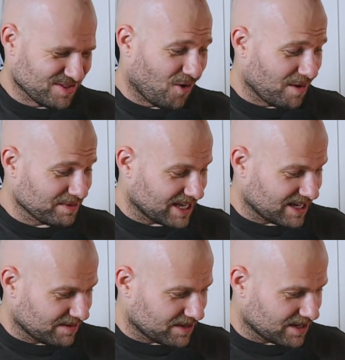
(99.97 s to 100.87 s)
No, I'm
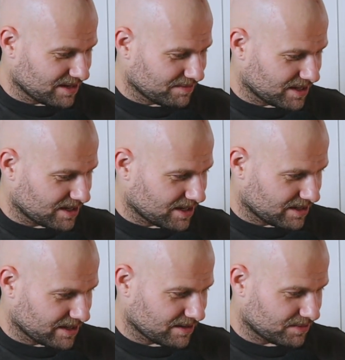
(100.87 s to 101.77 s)
kidding. I
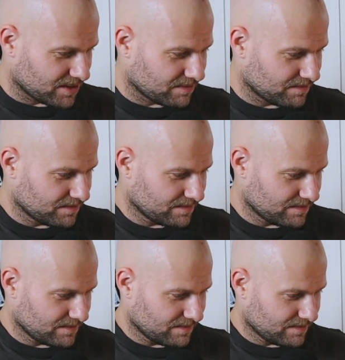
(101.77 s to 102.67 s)
like it up there.
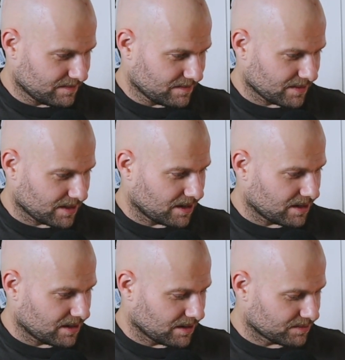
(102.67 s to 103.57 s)

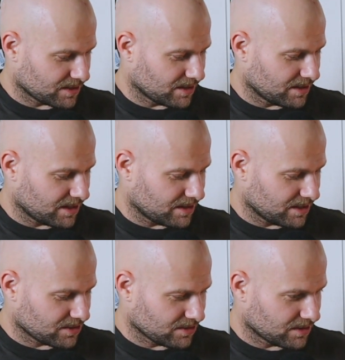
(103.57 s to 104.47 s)
I'm sorry that
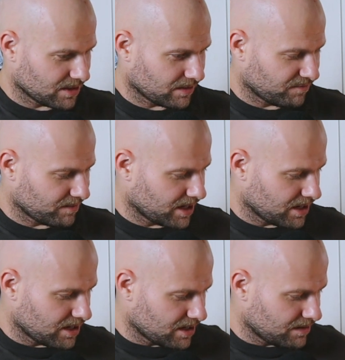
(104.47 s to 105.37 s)
they turned off
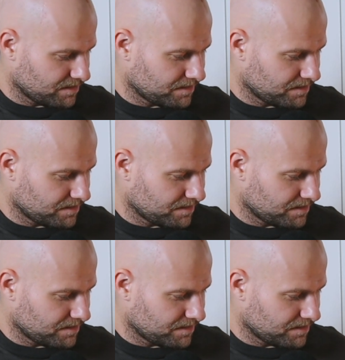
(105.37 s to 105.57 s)
my